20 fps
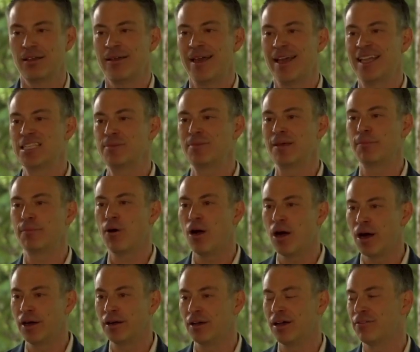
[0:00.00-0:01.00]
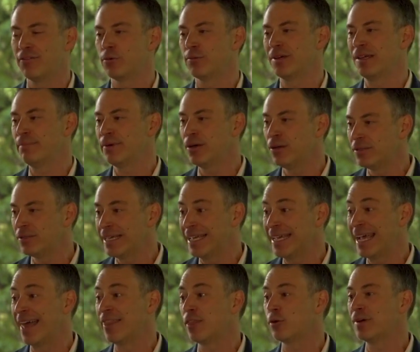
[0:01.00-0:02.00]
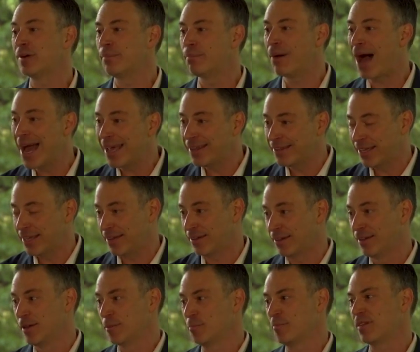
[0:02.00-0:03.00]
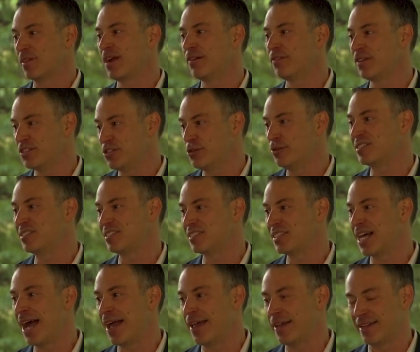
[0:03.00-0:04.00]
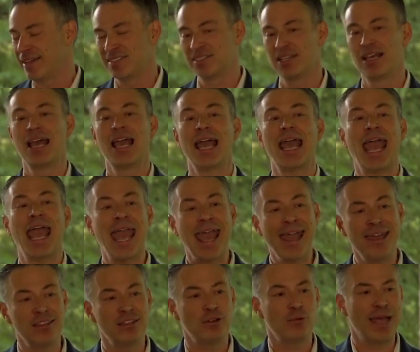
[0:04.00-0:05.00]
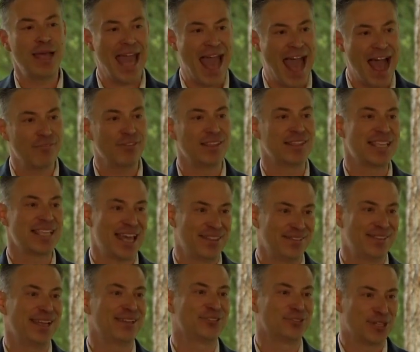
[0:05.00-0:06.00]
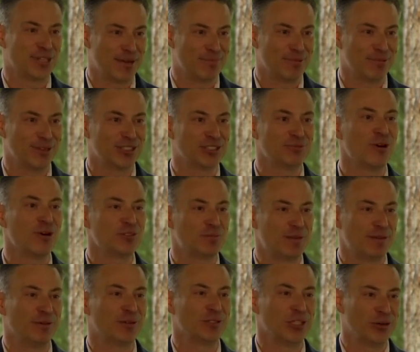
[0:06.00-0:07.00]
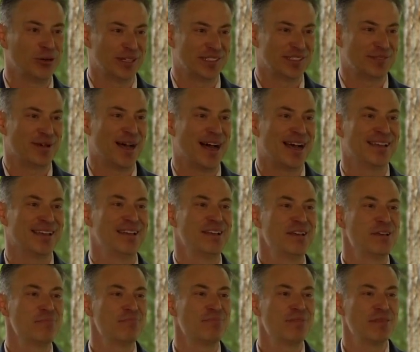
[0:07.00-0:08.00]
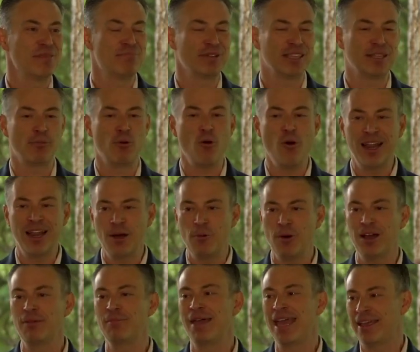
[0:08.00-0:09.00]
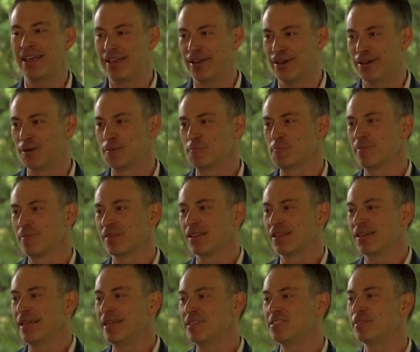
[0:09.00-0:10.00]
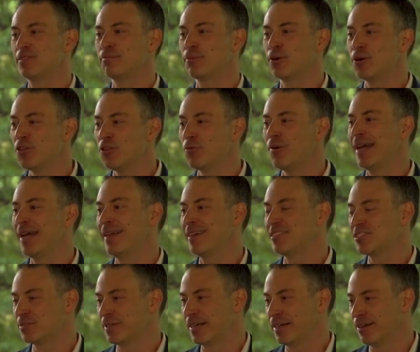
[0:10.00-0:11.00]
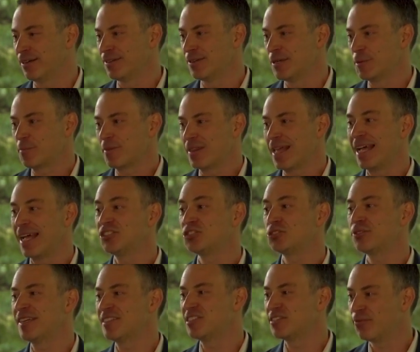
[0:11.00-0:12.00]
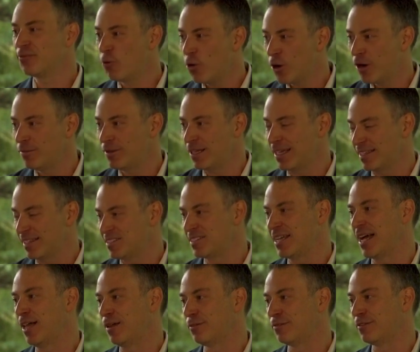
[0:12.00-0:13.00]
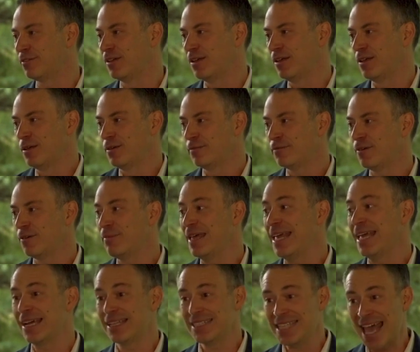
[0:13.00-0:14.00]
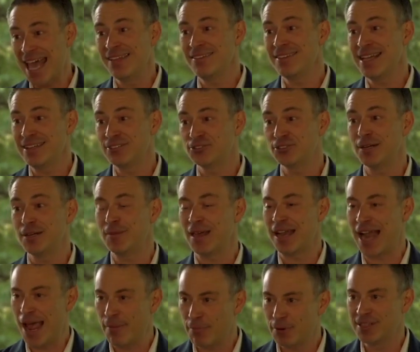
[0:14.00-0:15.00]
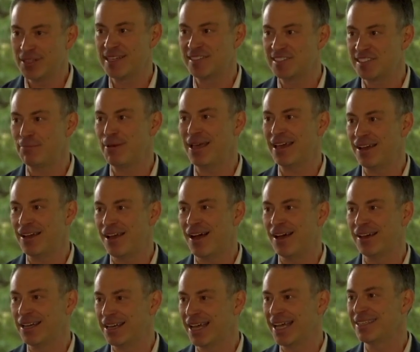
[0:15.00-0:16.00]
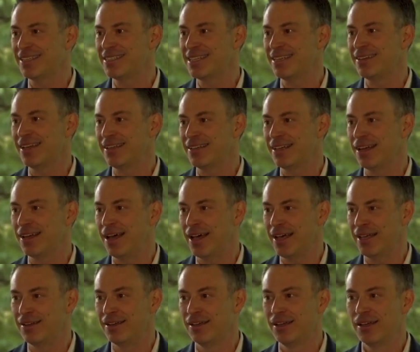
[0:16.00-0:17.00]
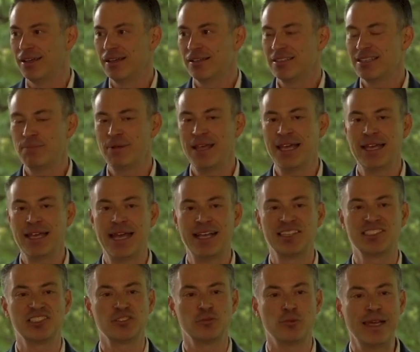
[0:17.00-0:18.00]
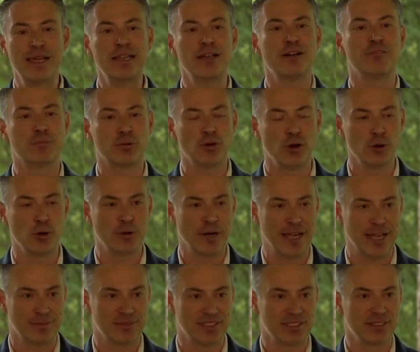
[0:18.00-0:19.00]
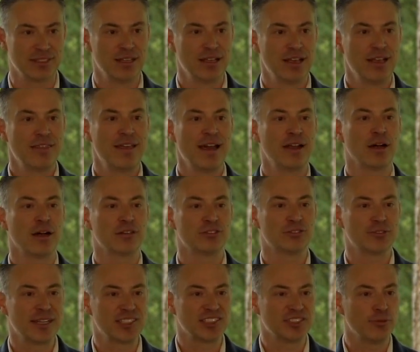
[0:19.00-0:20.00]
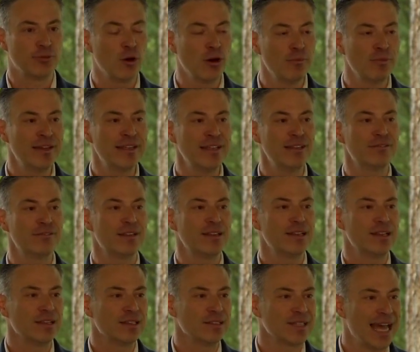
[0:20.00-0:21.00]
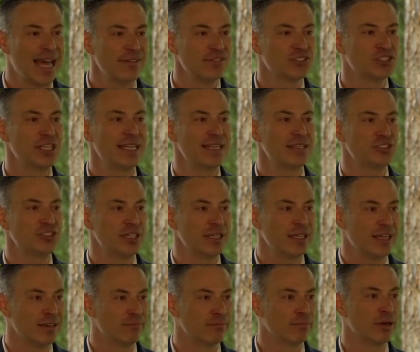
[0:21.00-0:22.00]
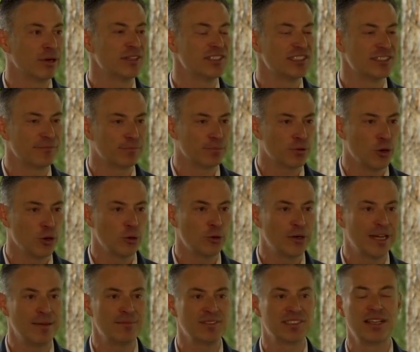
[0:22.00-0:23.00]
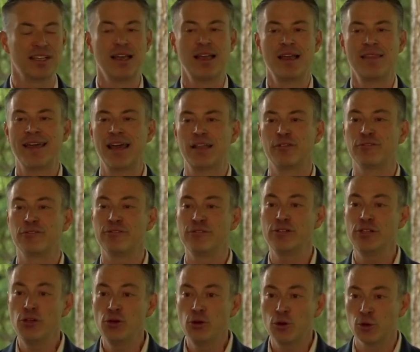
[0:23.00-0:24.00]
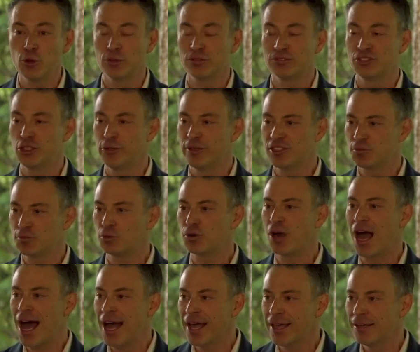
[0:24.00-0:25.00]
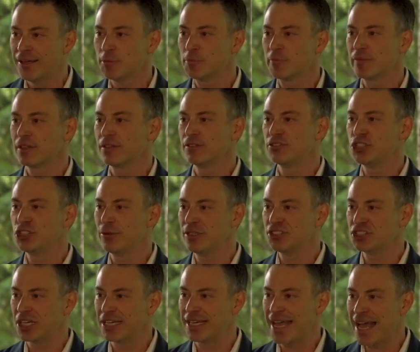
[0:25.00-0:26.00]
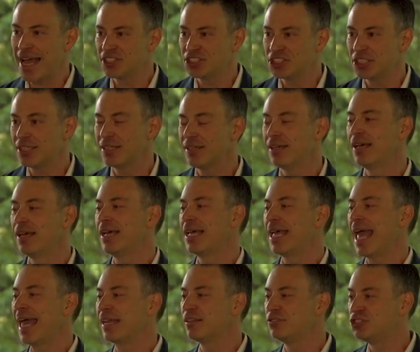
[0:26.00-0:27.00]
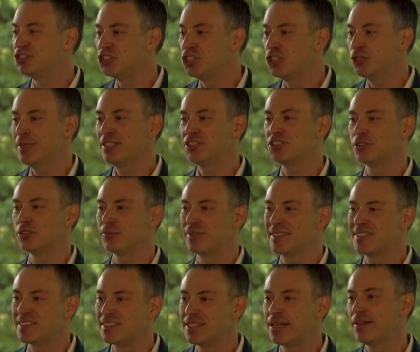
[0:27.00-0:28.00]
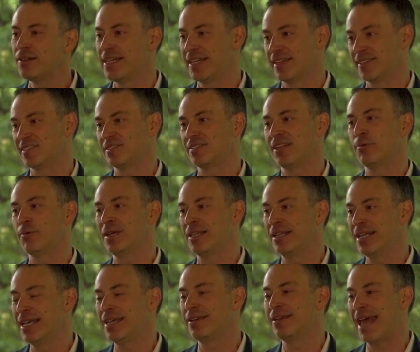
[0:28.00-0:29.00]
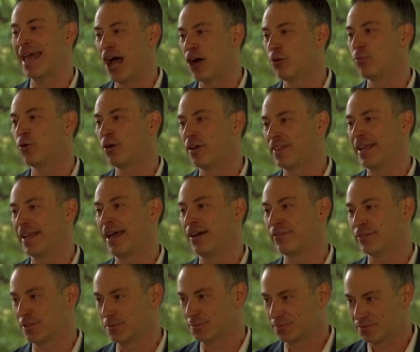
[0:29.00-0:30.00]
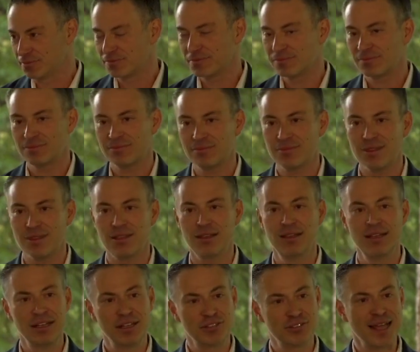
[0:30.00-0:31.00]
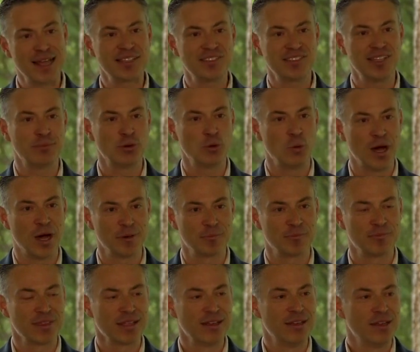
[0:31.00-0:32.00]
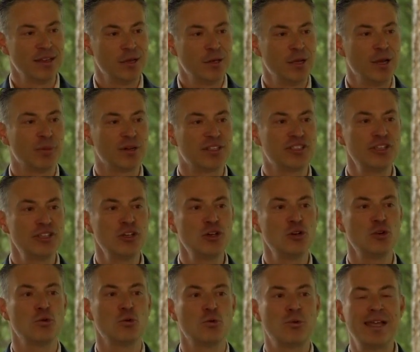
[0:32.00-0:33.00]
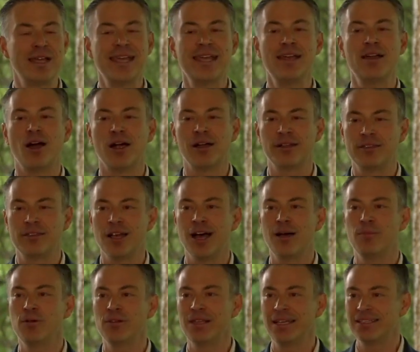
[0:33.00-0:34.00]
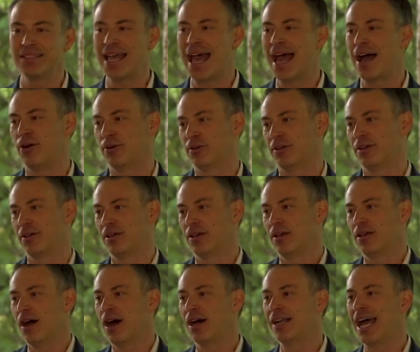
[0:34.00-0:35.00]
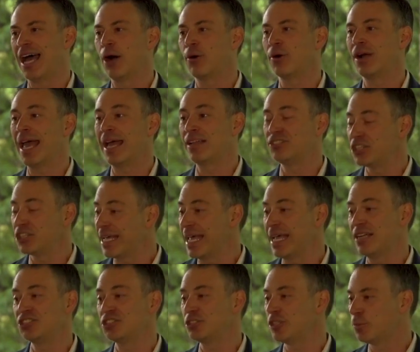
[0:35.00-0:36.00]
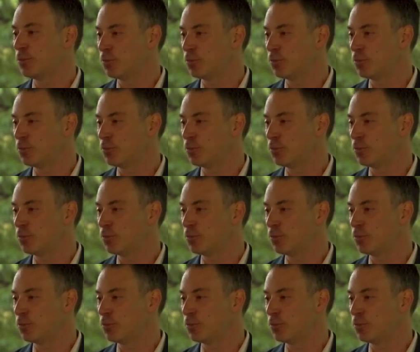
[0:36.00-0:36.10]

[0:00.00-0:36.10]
and to be part of the rebuilding and the rebinding of the two societies. And we have the 10-day trip, which most people know as why. But the point I want to make here is Birthright Israel has transformed itself from being a 10-day trip that I participated on in 1999 to being a suite of programs that are transformative, life-changing, immersive programs that fuel Jewish pride, Jewish connection, and Jewish resilience that we need now more than ever. So that's number one. Number two, we are doubling down on our educational